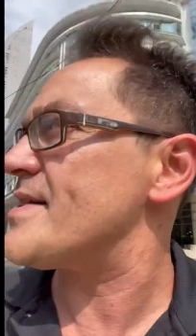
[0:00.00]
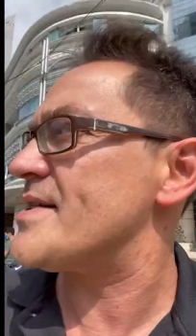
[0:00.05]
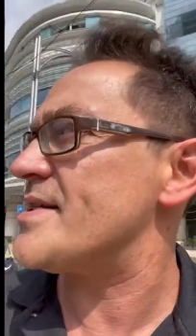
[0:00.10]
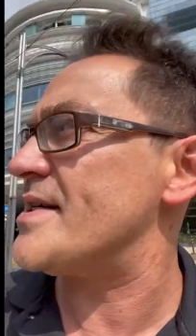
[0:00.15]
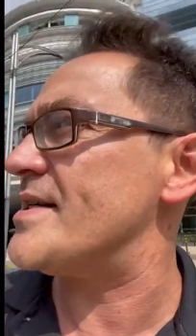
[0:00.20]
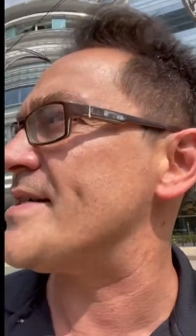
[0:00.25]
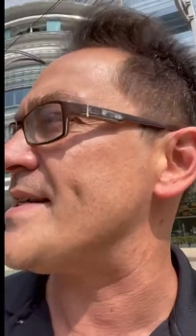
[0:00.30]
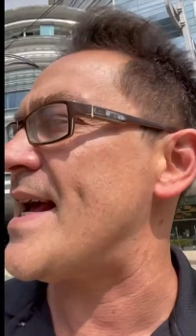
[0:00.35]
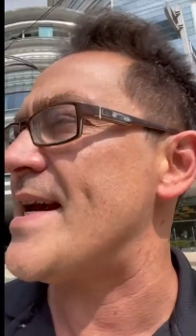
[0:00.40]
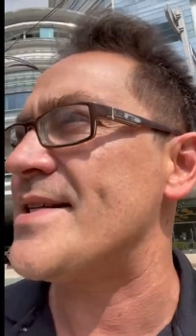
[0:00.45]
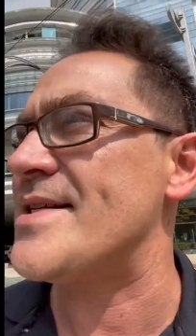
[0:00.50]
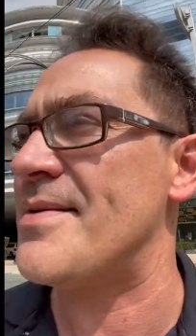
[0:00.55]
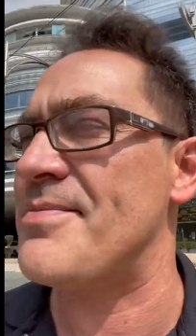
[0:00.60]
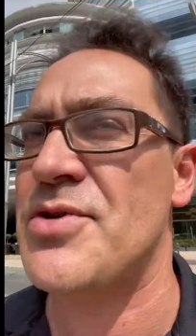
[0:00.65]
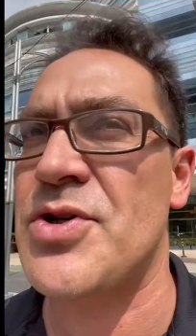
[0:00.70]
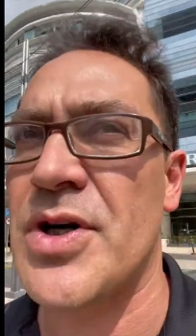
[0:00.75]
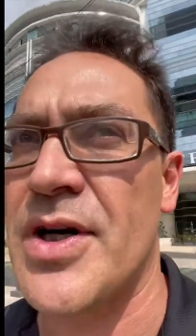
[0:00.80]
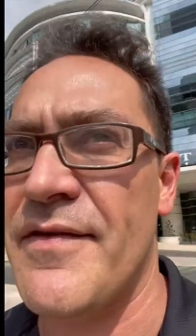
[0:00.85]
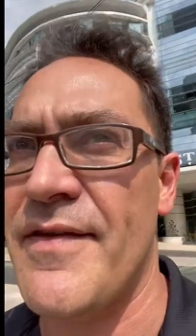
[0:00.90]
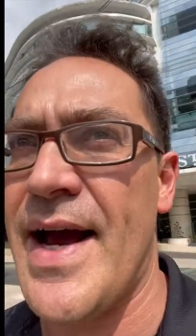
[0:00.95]
She's at some
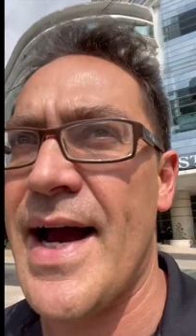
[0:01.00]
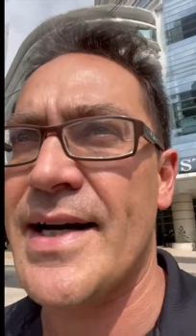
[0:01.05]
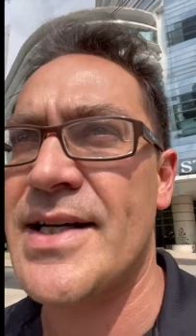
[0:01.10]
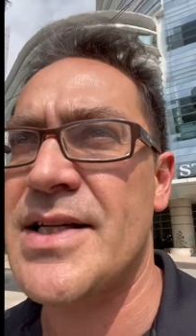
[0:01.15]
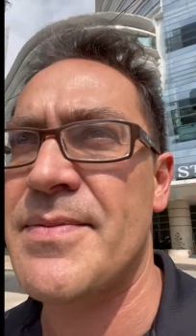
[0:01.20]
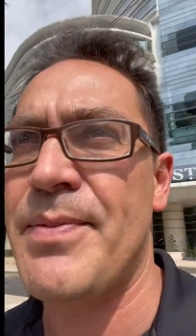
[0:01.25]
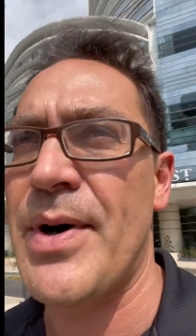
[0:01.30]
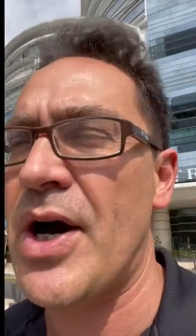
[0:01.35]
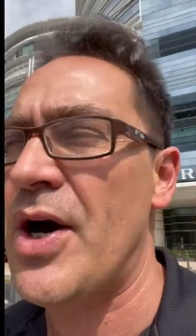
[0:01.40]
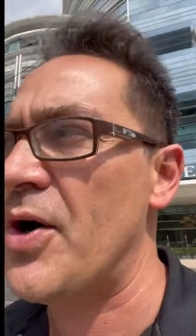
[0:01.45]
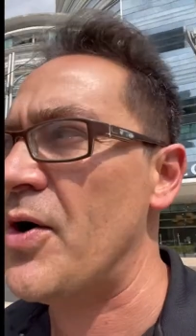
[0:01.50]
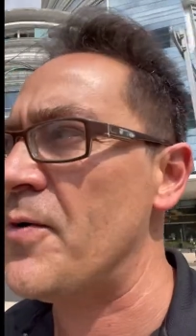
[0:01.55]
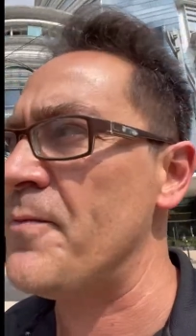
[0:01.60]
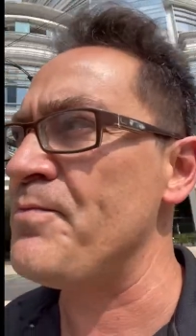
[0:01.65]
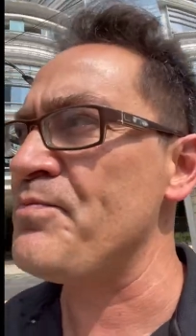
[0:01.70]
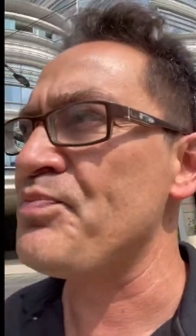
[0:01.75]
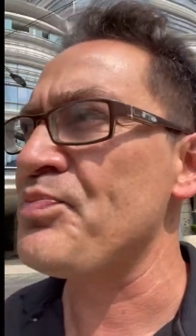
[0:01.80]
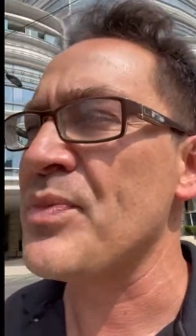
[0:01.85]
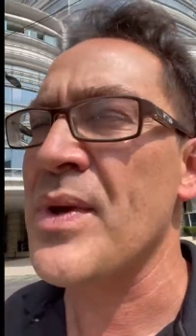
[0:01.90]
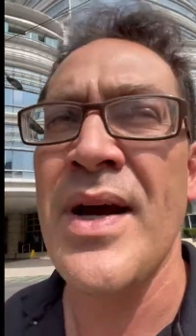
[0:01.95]
sort of expo.
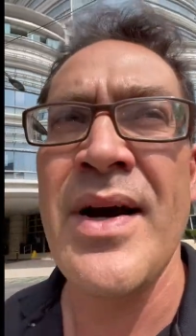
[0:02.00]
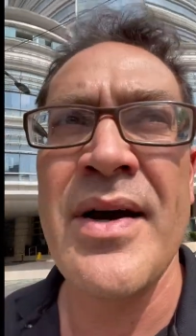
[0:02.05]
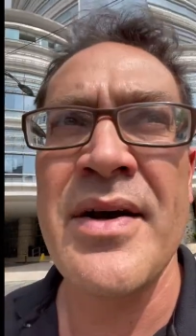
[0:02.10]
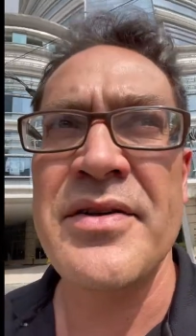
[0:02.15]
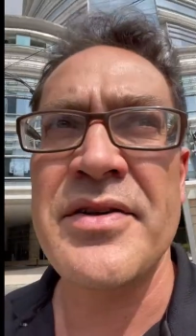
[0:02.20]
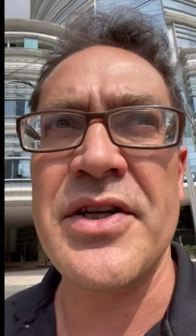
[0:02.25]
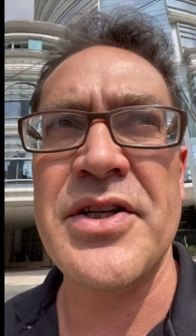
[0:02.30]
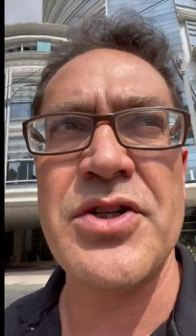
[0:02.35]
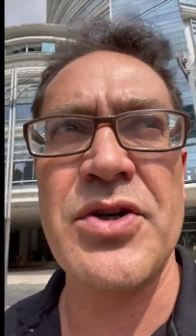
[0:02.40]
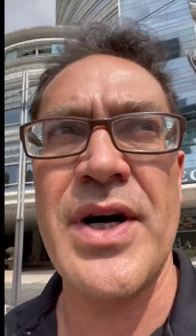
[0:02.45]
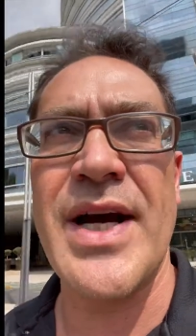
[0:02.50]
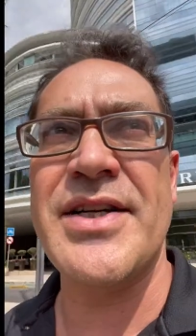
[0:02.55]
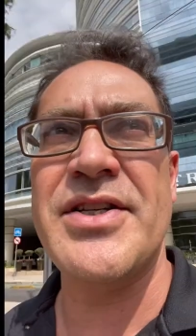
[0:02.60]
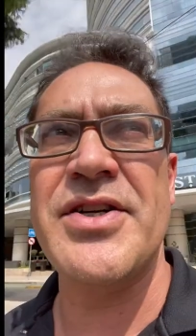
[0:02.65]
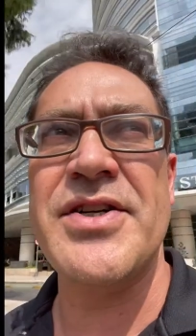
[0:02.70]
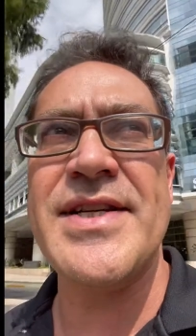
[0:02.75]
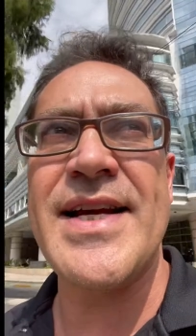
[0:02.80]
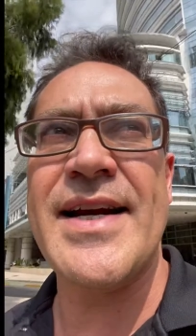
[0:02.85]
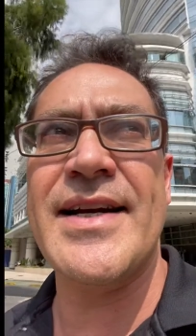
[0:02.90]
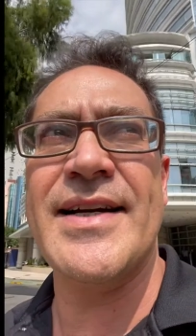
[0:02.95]
The
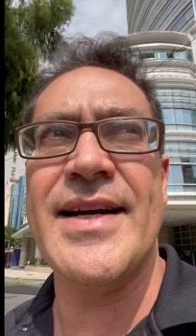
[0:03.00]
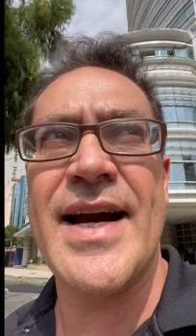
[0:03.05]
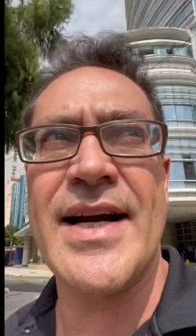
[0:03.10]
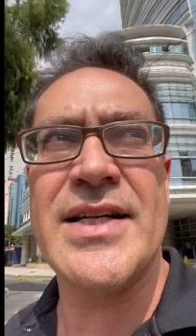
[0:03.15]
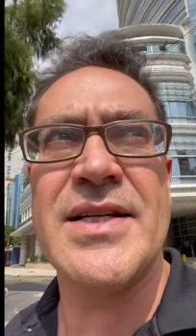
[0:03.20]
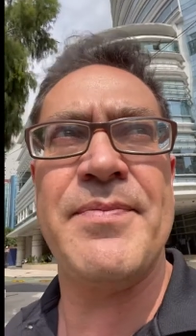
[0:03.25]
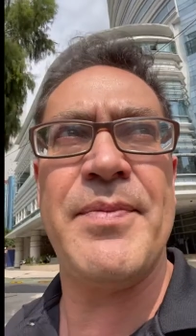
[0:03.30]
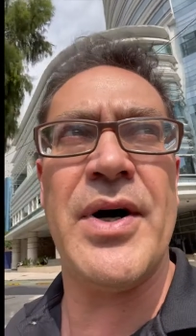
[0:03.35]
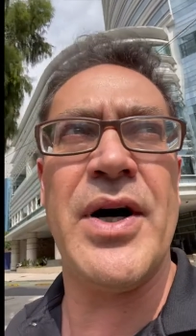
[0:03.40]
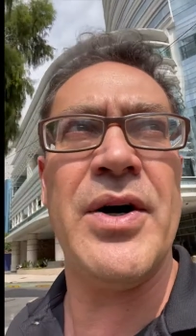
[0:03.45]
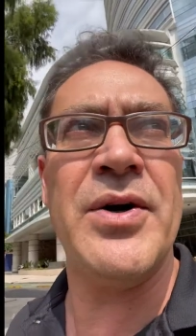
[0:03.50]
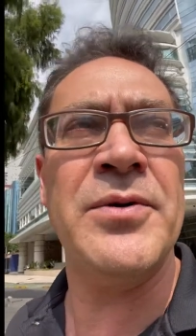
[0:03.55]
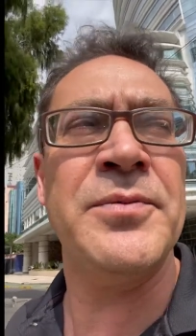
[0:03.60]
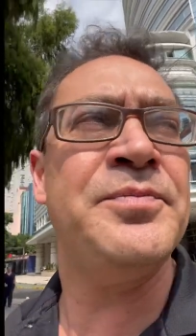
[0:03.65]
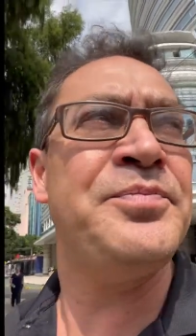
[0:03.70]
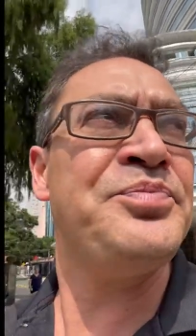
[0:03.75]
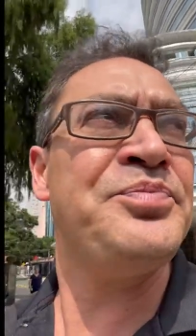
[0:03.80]
director's at an expo.